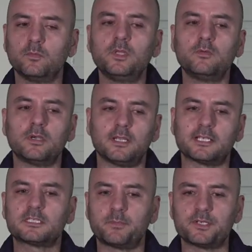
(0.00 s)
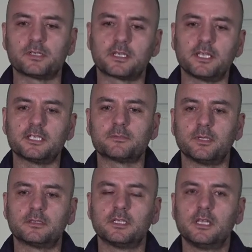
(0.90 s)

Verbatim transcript: we were like a special case, but